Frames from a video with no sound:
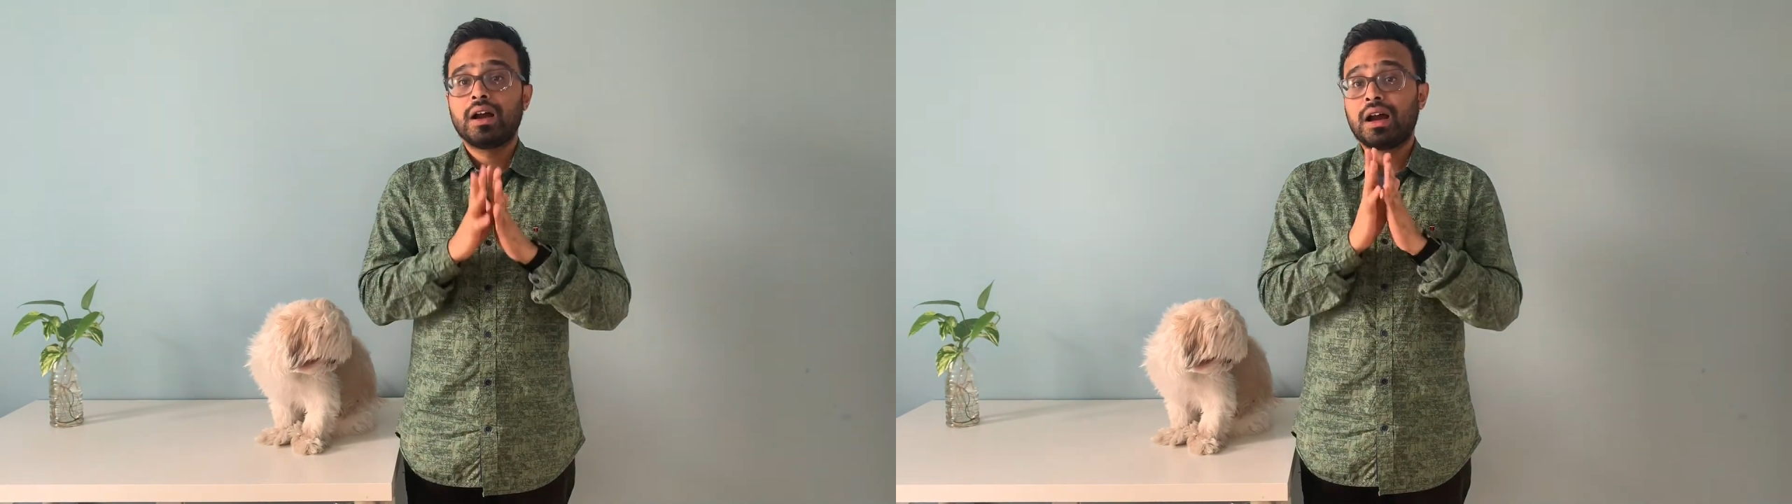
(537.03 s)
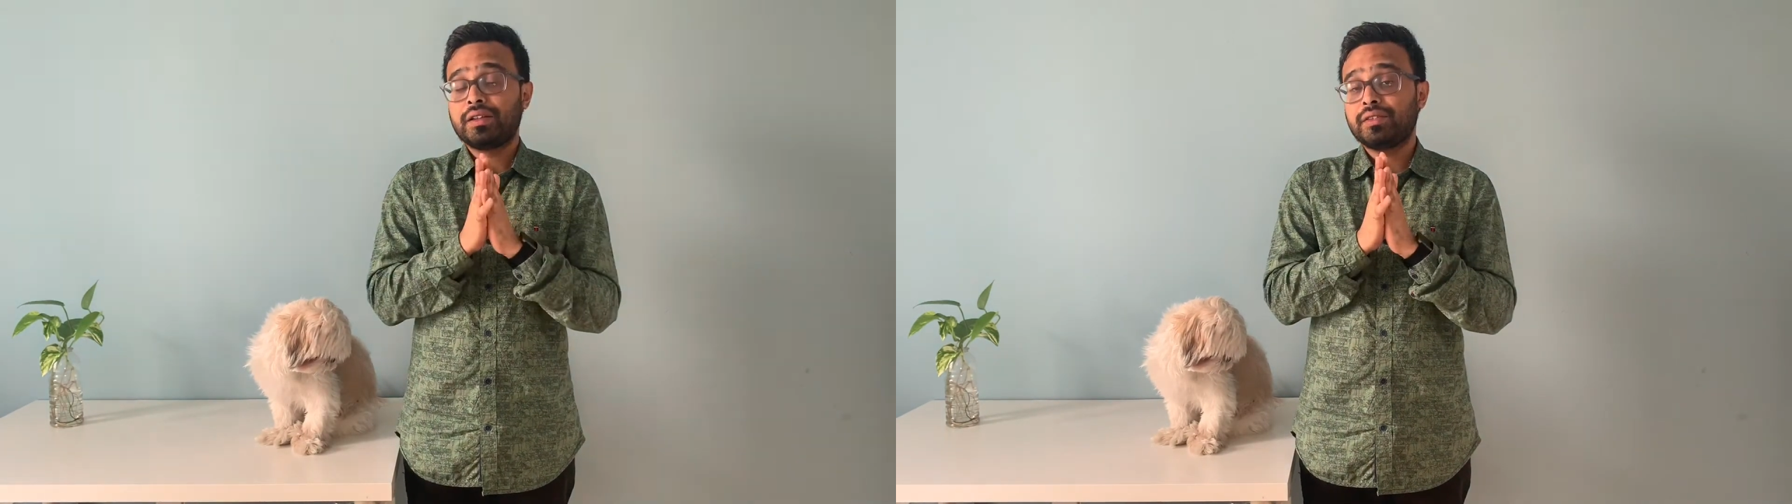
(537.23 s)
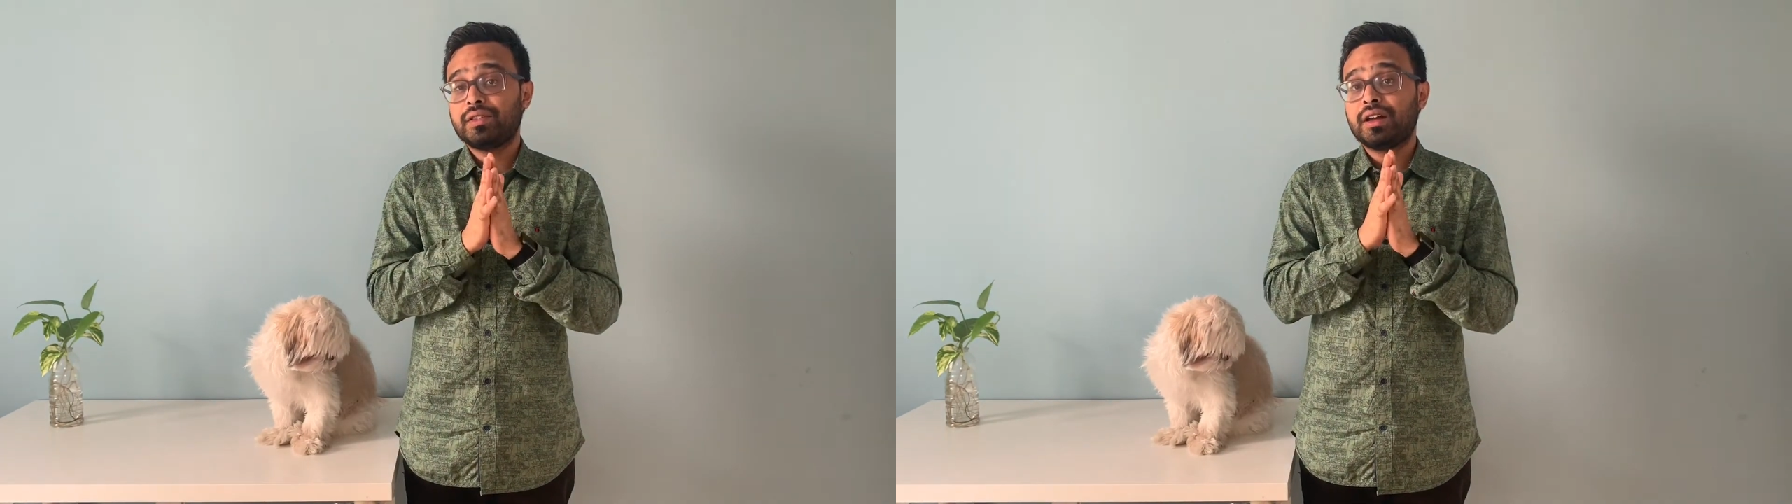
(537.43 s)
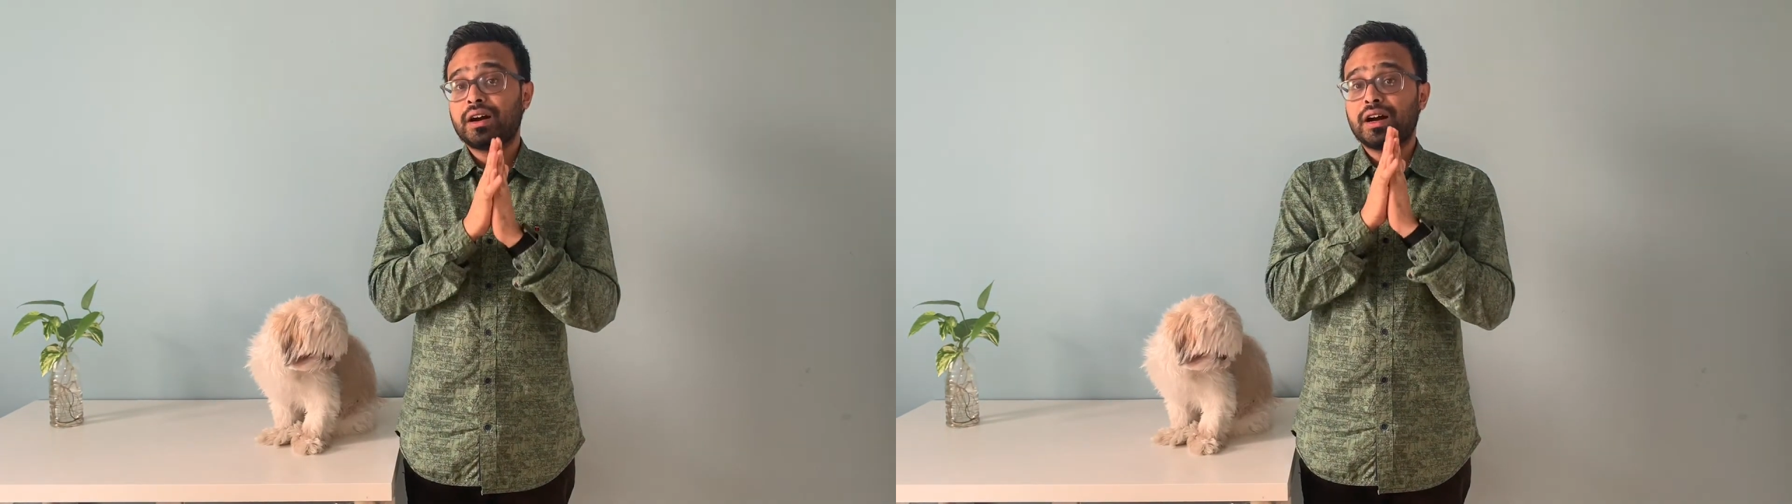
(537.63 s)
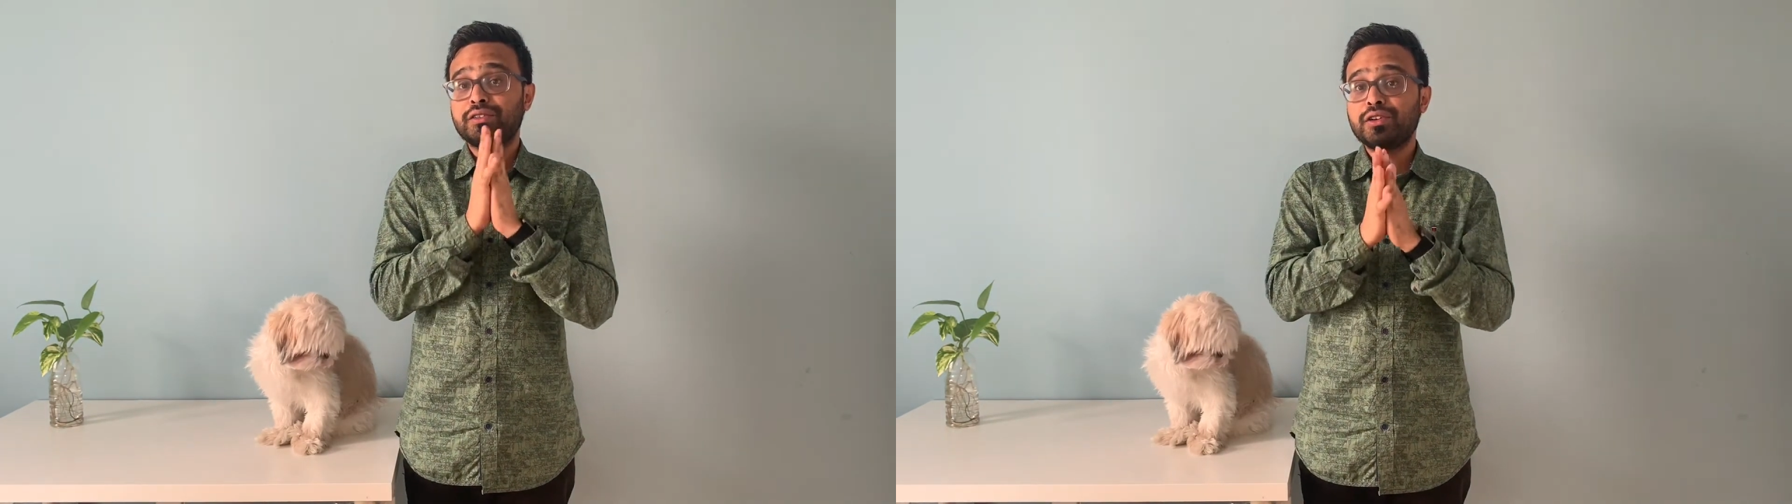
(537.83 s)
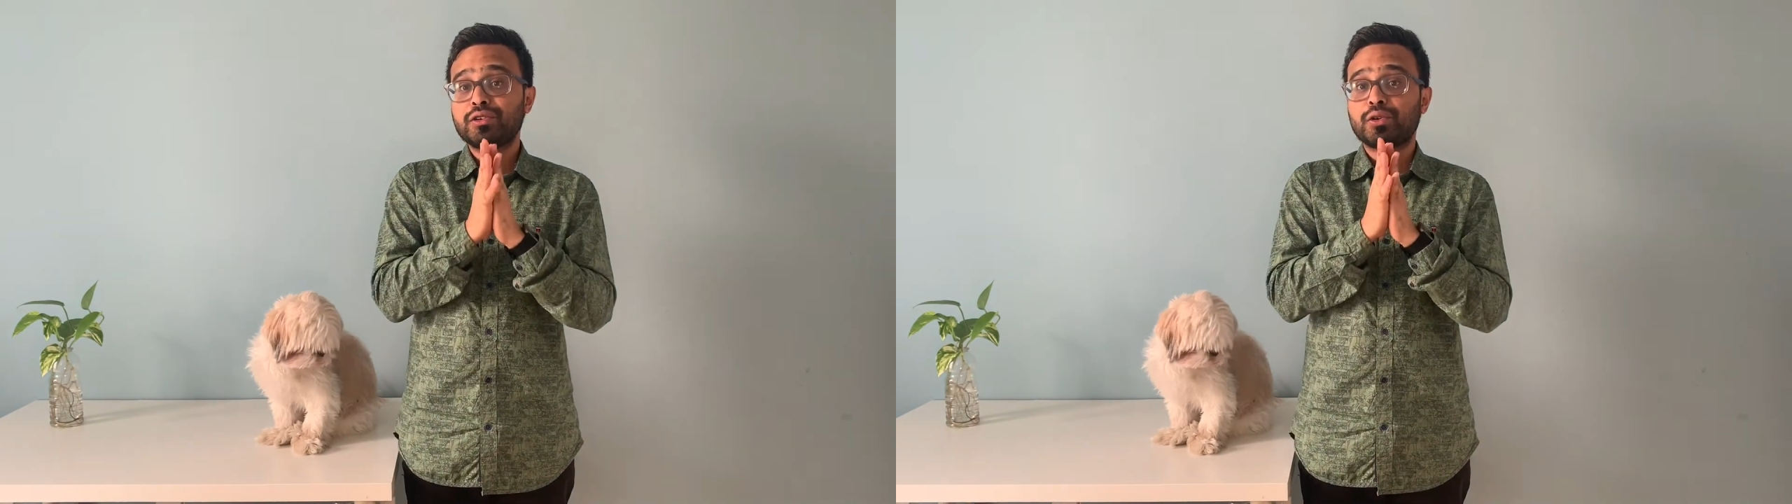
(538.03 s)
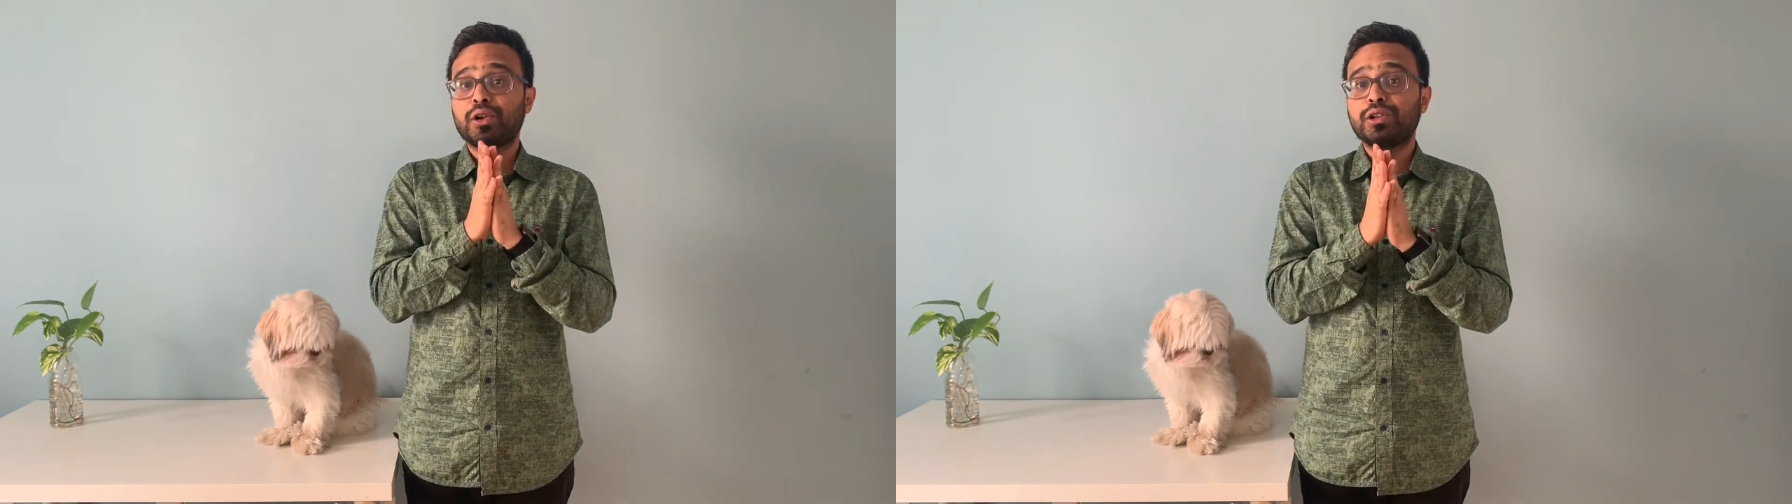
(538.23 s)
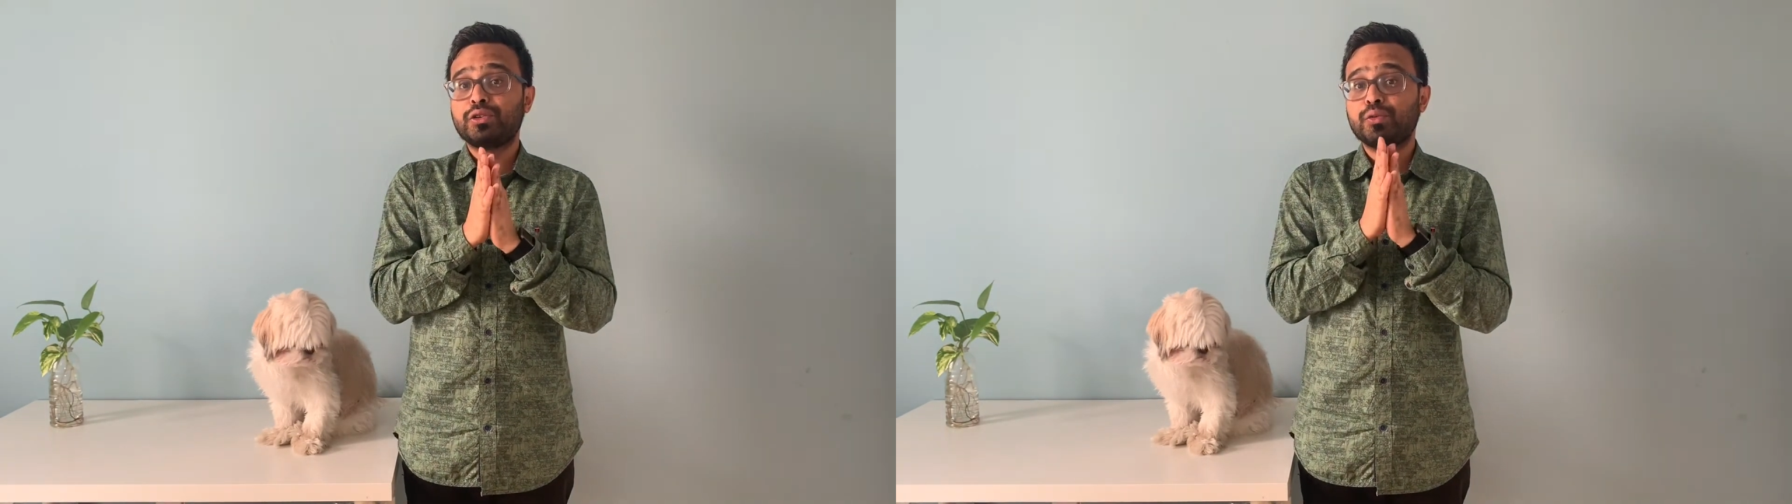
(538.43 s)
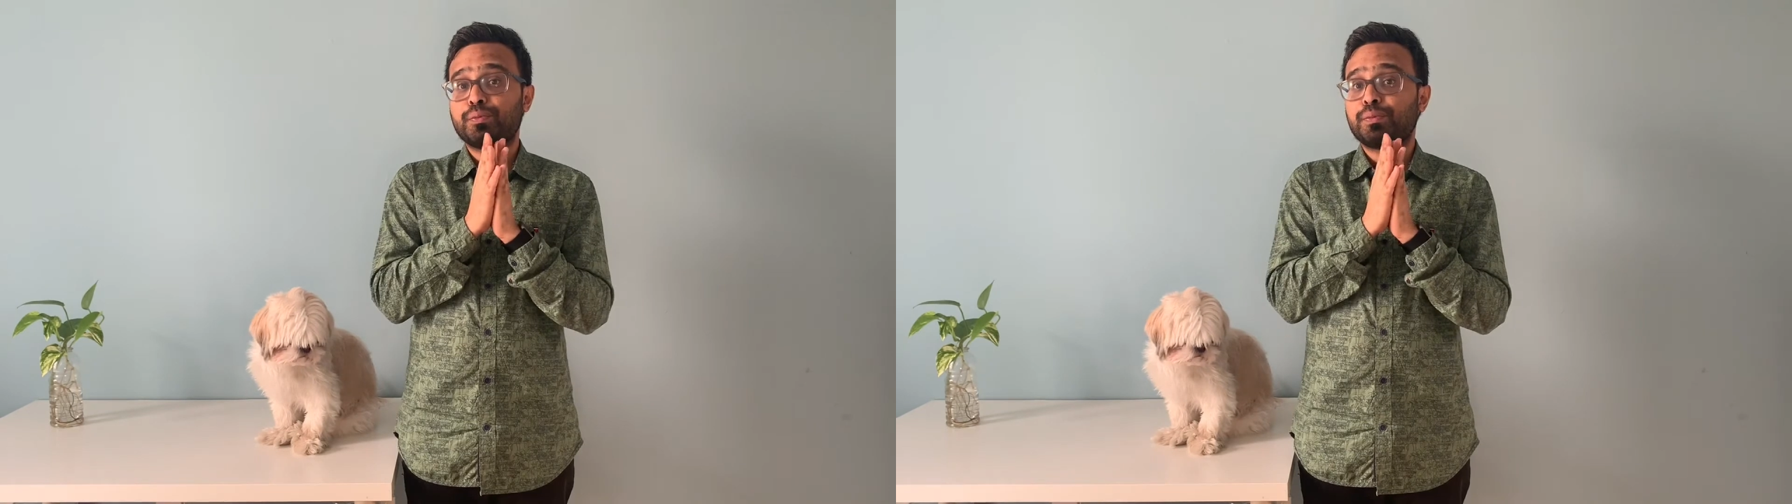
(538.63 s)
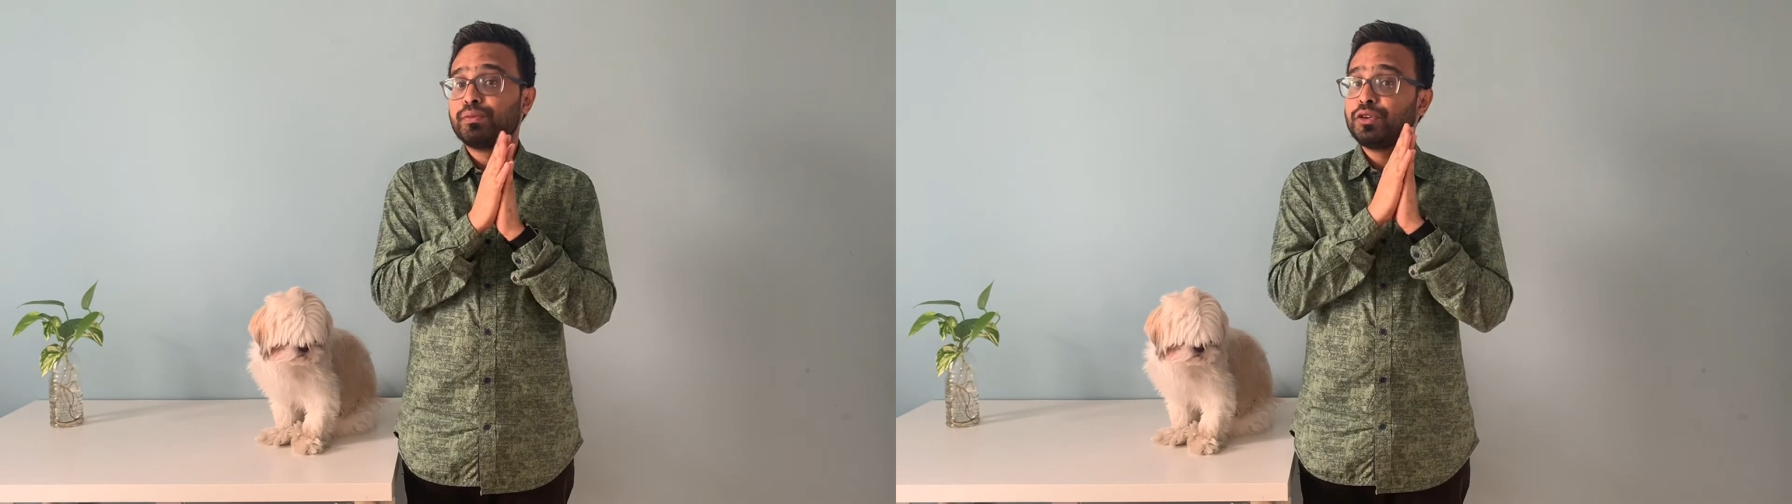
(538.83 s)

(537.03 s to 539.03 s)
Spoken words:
And the other role